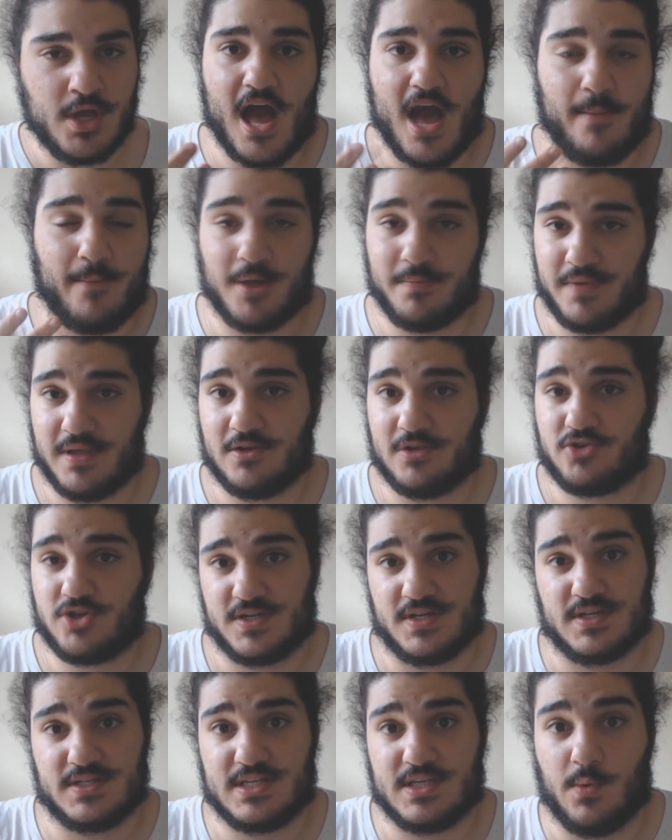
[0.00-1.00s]
I'd be
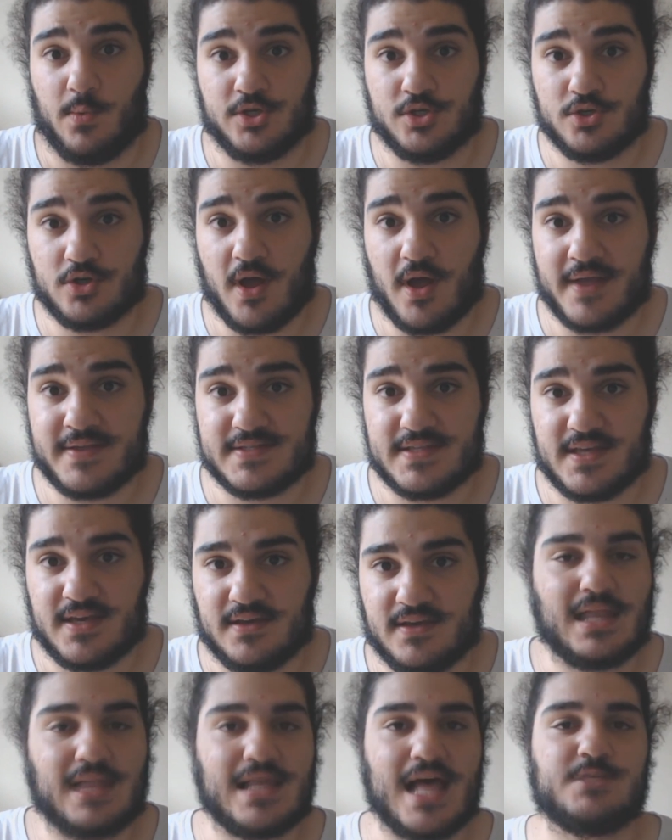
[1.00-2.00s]
interested to see what you guys
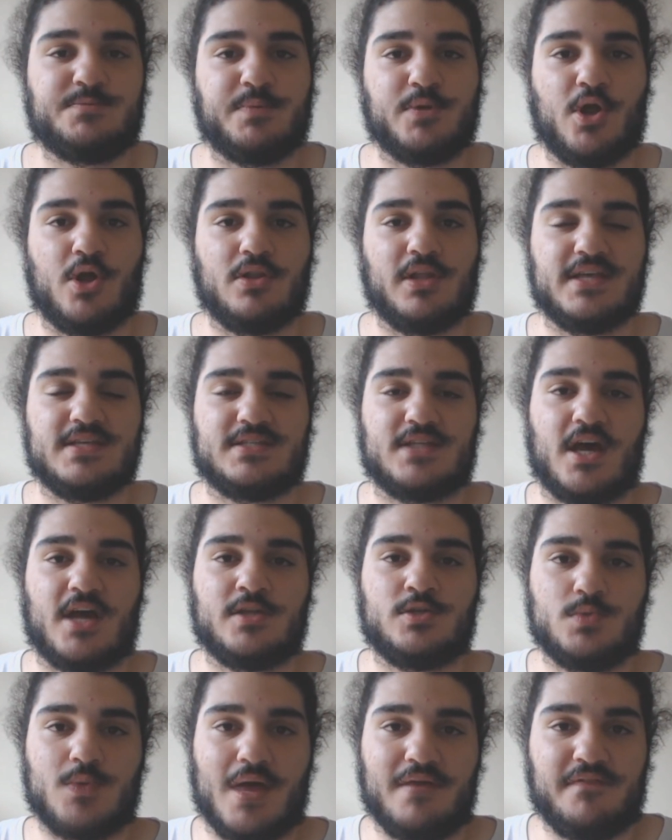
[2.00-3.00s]
think. And last but not least, I
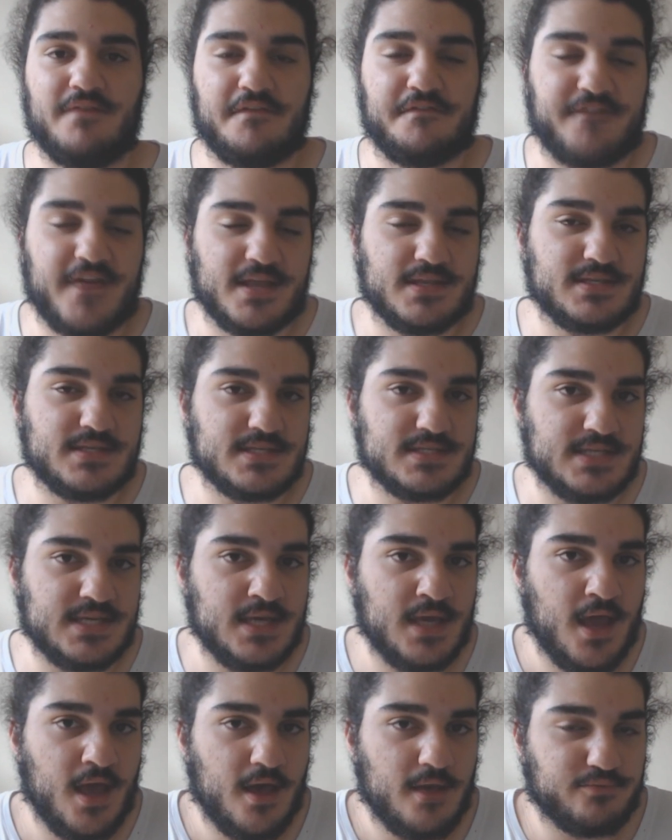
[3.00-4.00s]
do have a
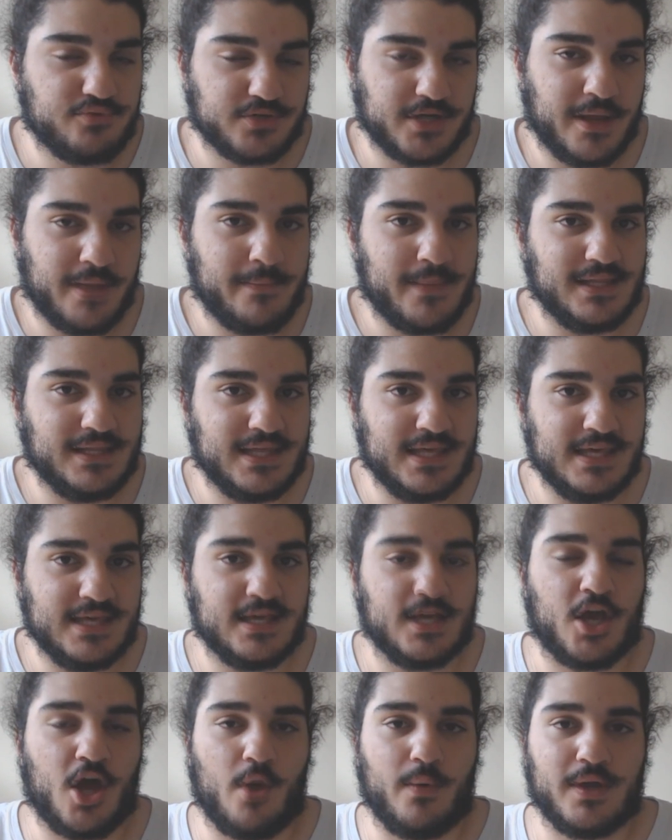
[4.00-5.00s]
fantasy Premier
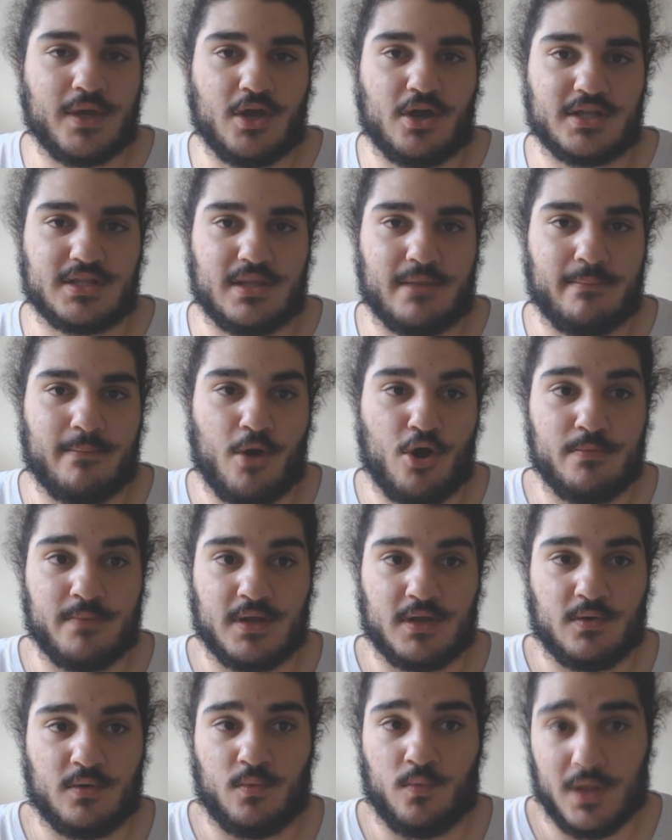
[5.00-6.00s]
League going on at the moment.